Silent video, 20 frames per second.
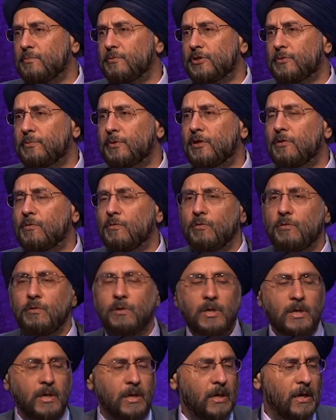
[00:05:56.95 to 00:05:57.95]
which we
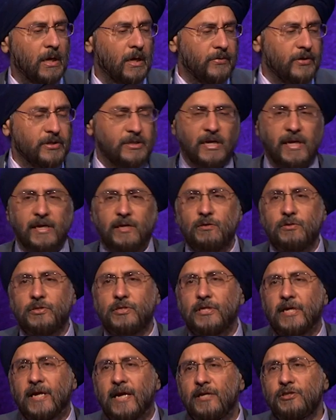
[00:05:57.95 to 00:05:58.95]
call the
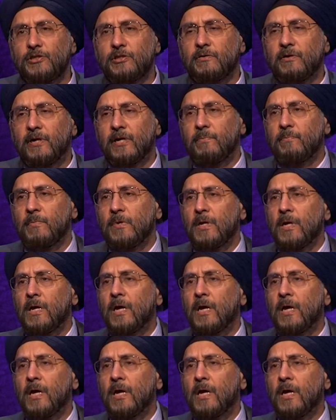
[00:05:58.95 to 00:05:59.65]
diagnostic angiogram,